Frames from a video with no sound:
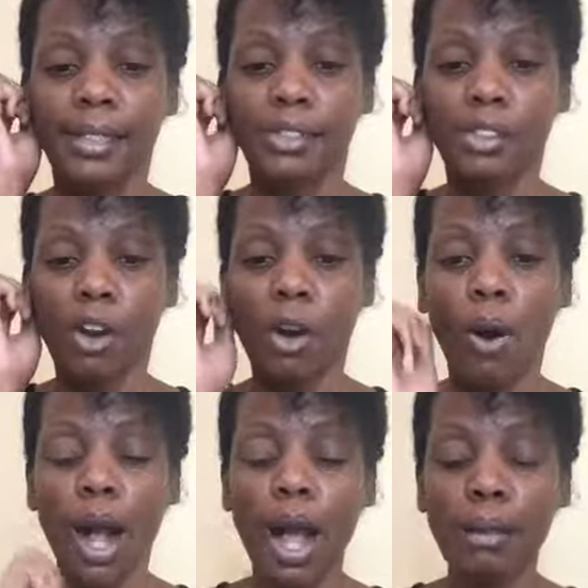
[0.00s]

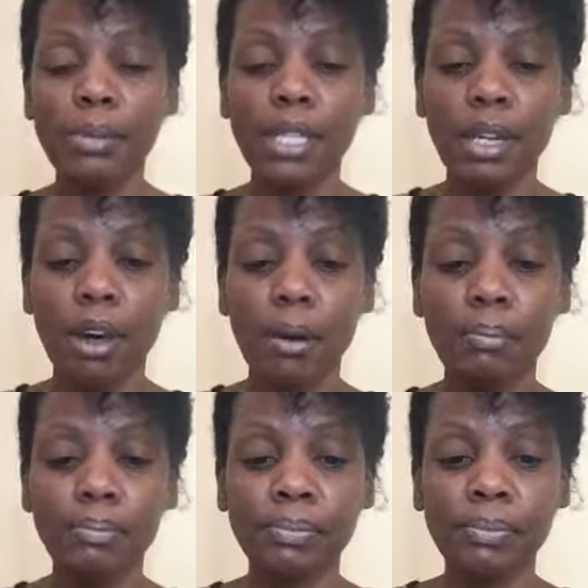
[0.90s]
so
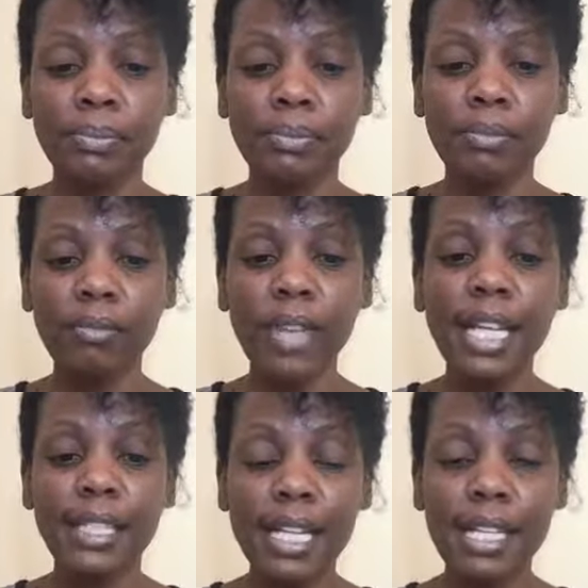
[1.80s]
absalom
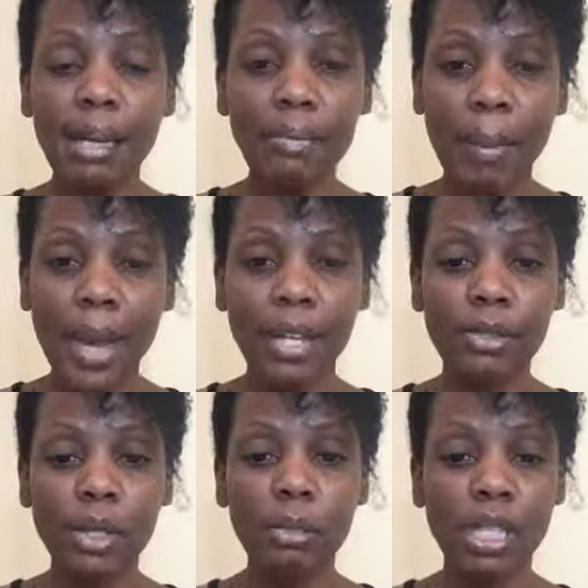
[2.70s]
just kept the matter
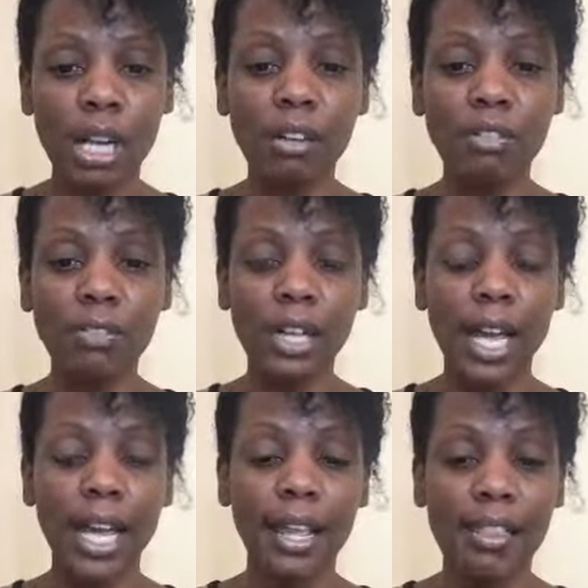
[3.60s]
to himself.
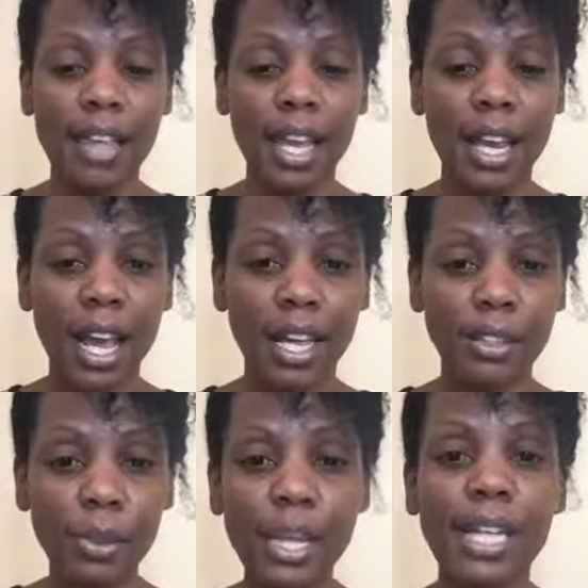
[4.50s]
And then uh,
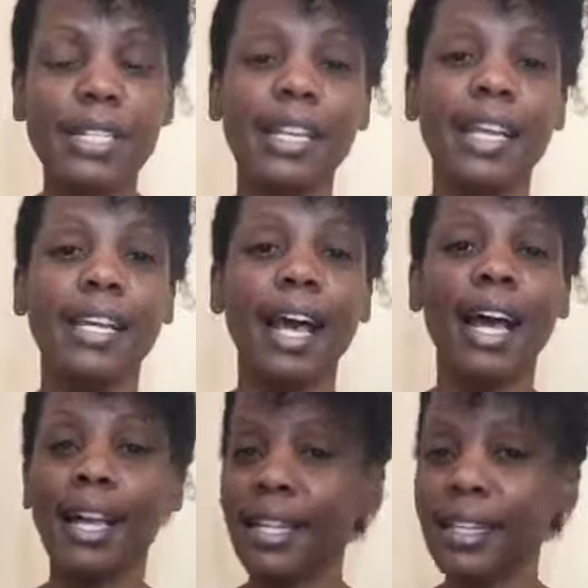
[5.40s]
two years
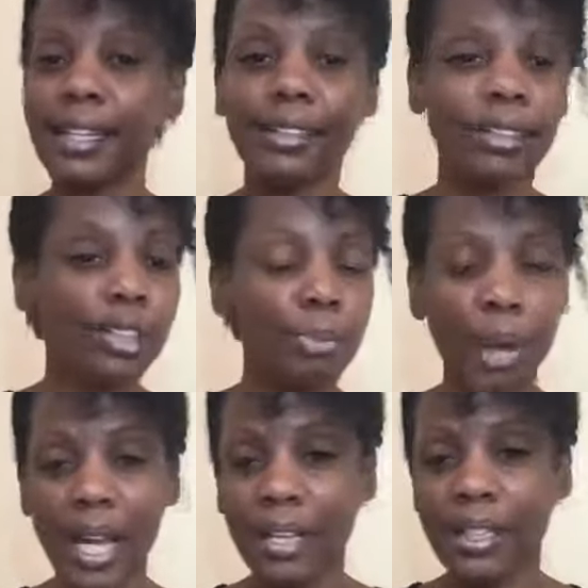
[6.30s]
later, he
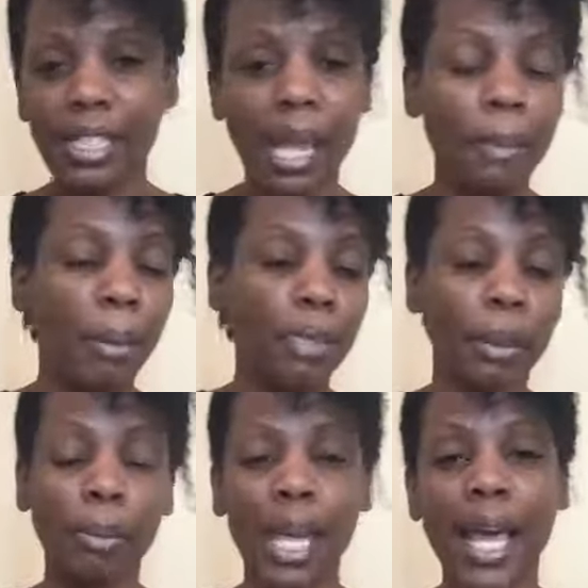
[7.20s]
conspired, came up
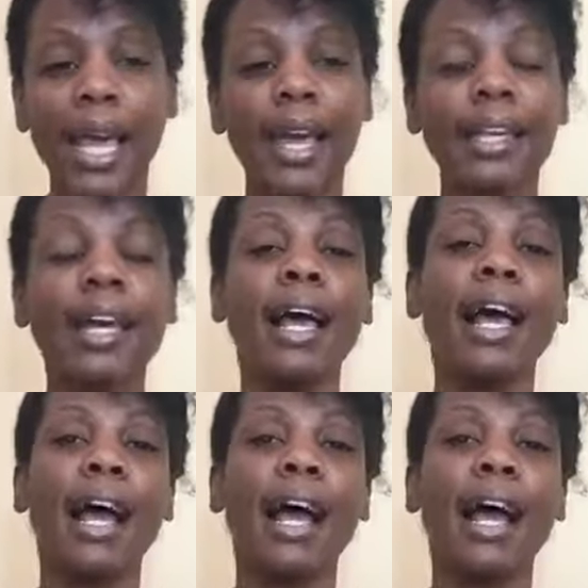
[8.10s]
with a plan,